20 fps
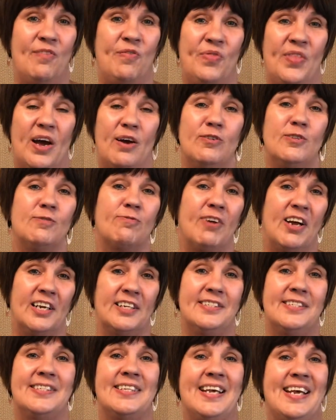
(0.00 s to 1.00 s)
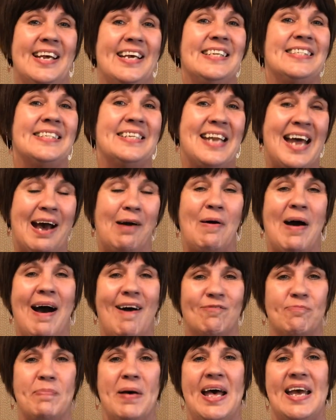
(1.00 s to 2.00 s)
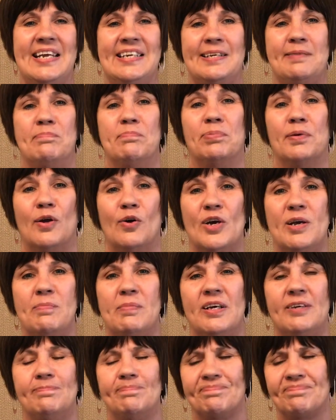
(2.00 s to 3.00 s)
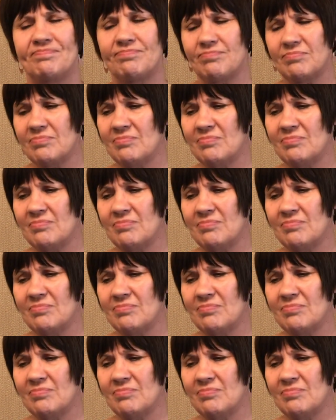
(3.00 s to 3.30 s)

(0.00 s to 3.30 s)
of those volunteers now have paid employment.